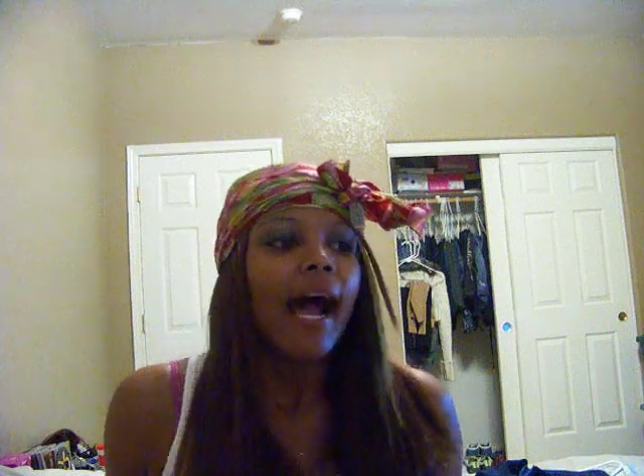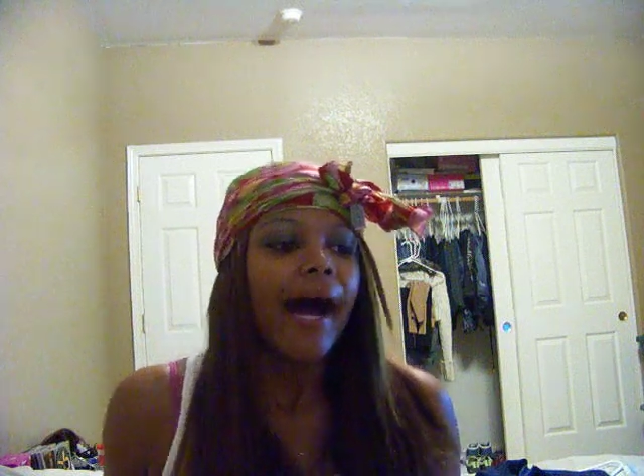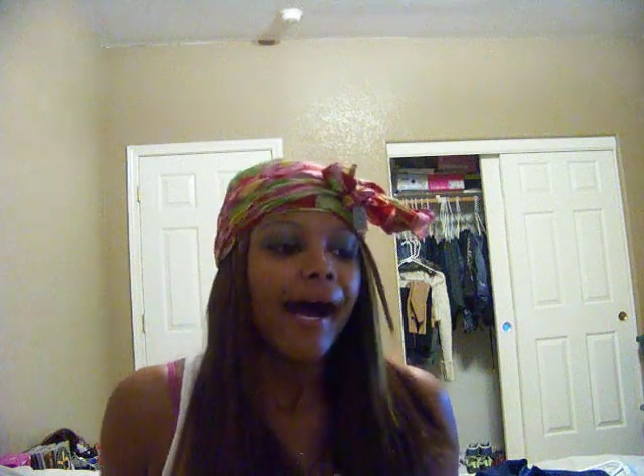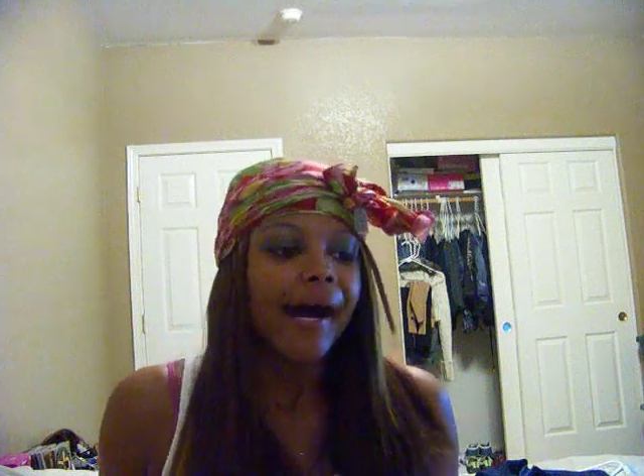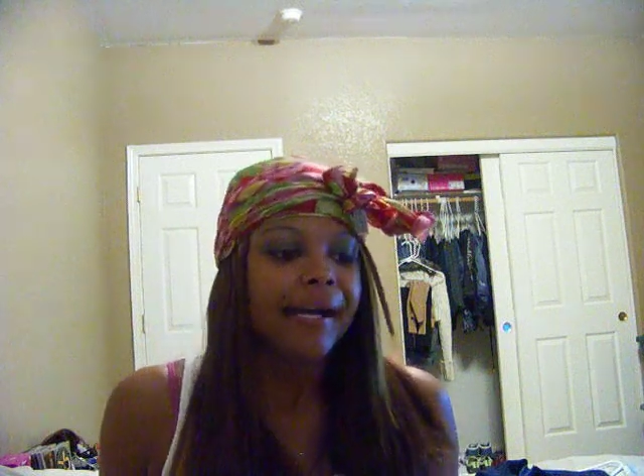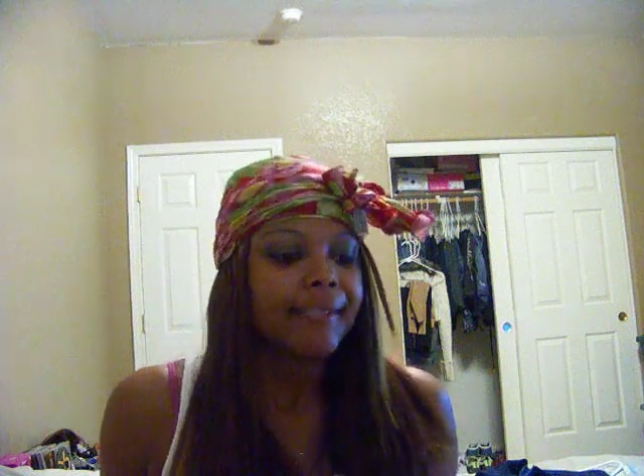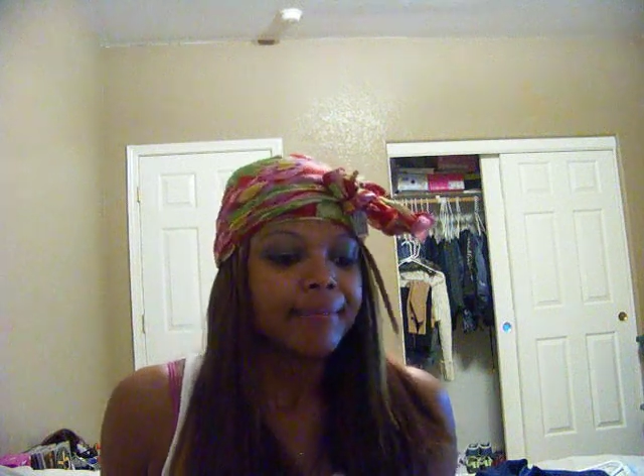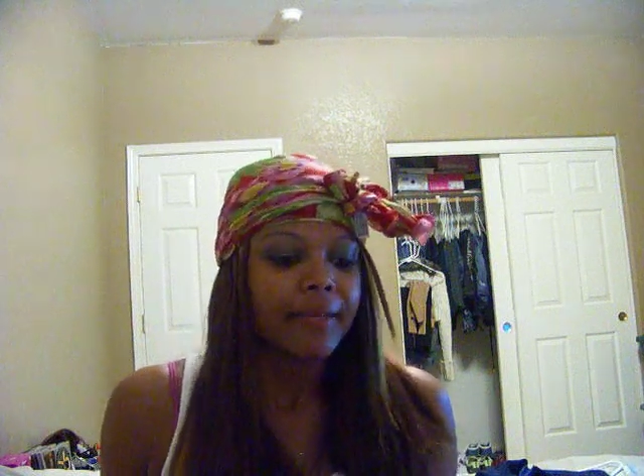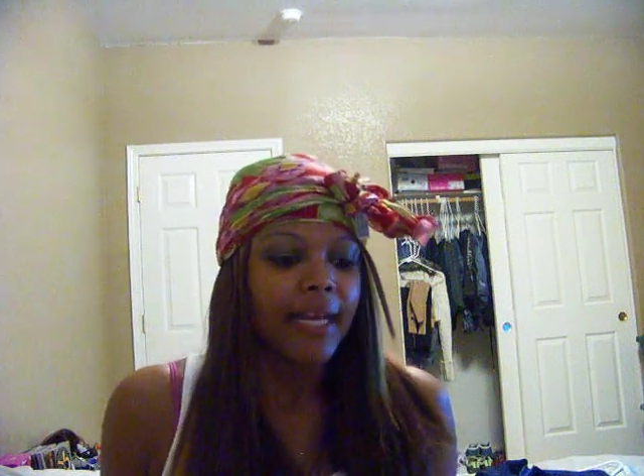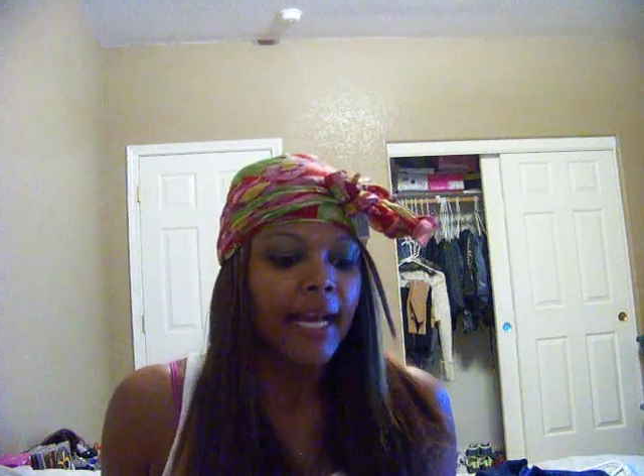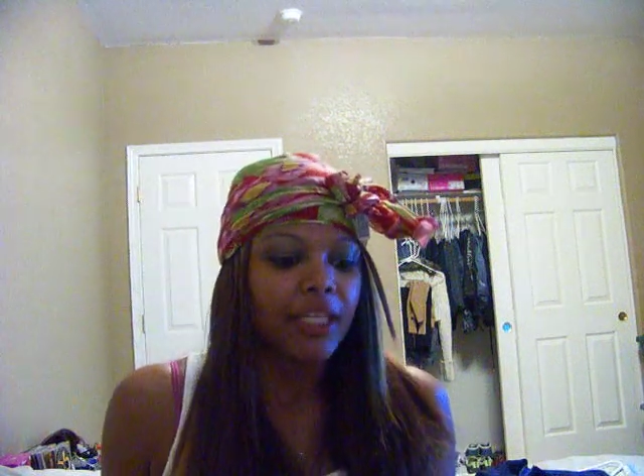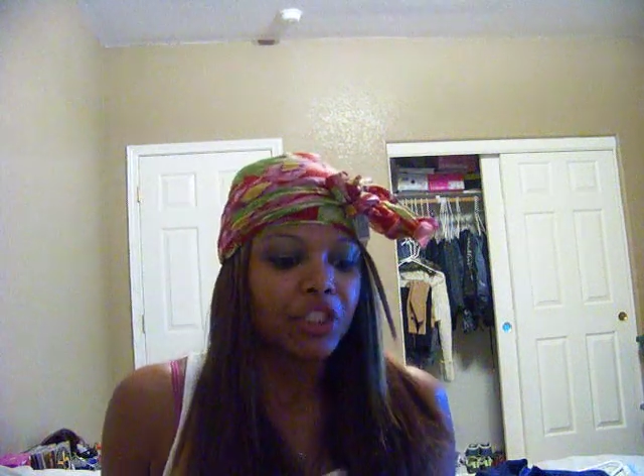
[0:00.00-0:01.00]
Um,
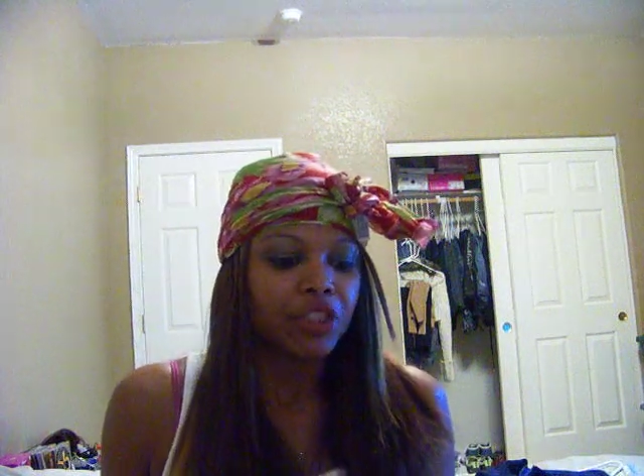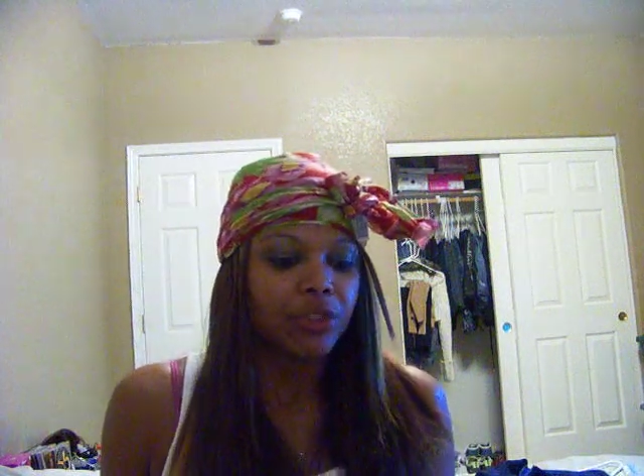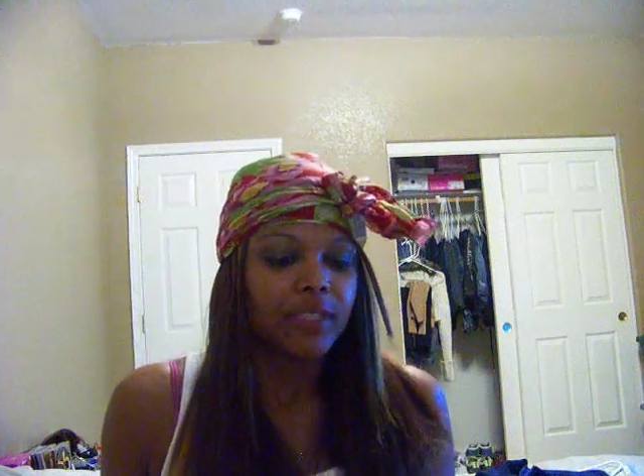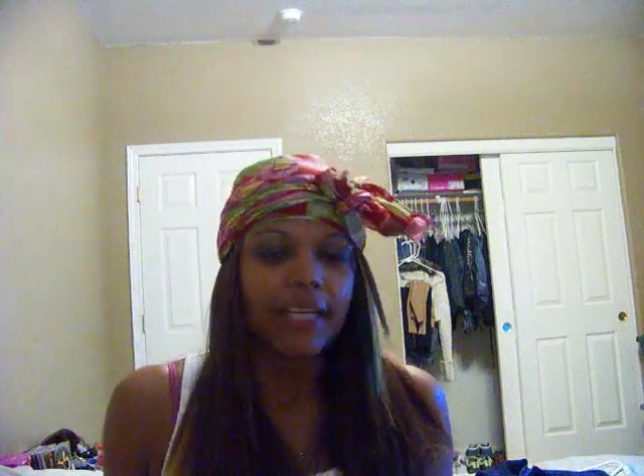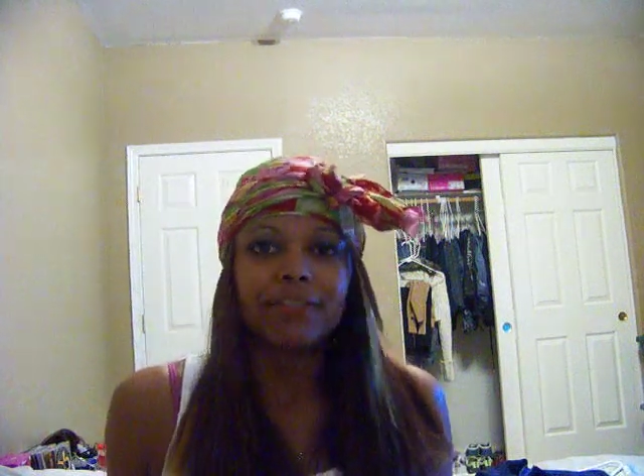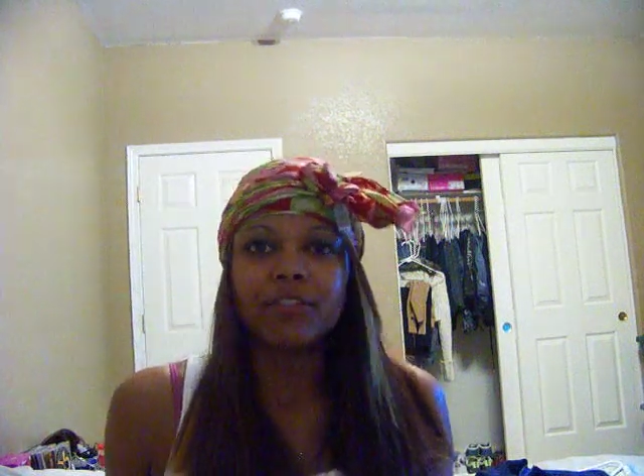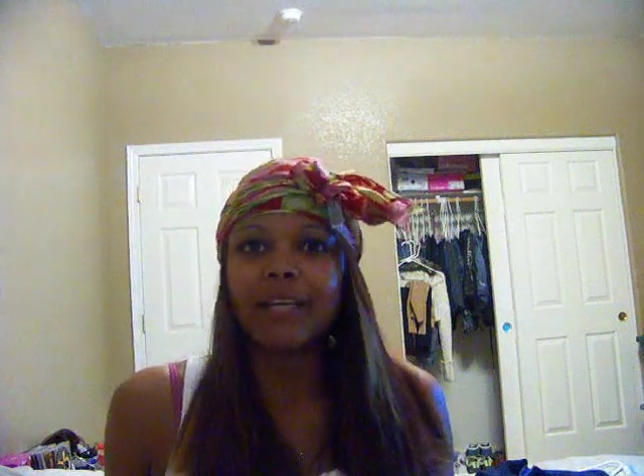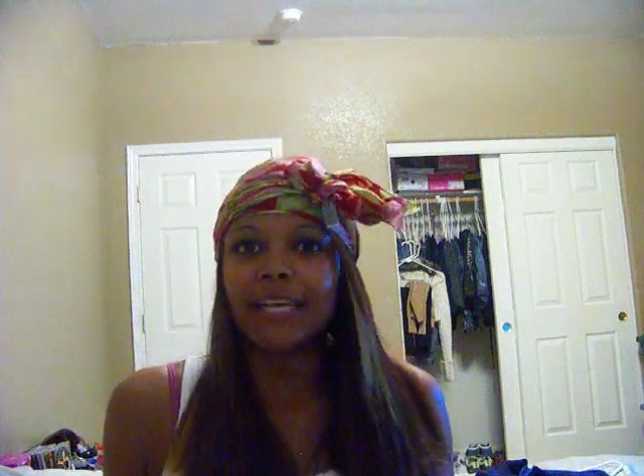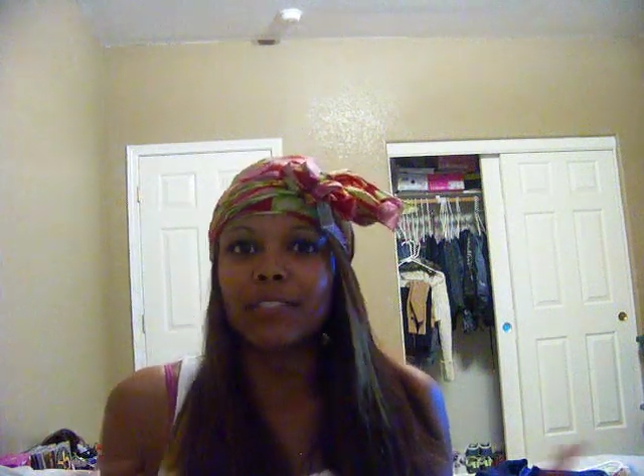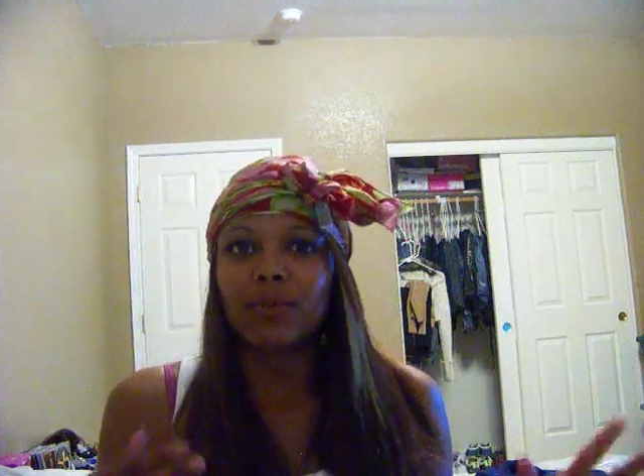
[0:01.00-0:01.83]
and as you do that, if you guys